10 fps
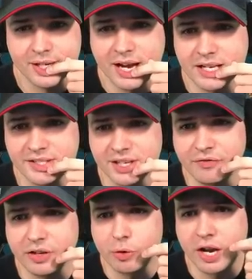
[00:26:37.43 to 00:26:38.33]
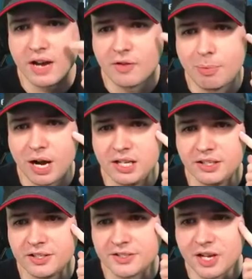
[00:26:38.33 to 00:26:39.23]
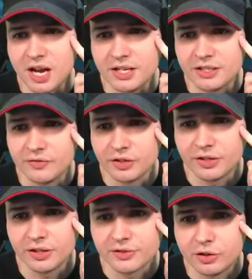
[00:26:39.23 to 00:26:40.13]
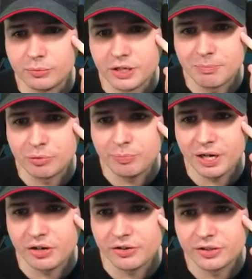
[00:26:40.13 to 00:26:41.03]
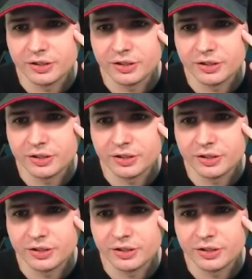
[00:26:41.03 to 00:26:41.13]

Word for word: I need something where I have a pilot inside and everything is already prepared.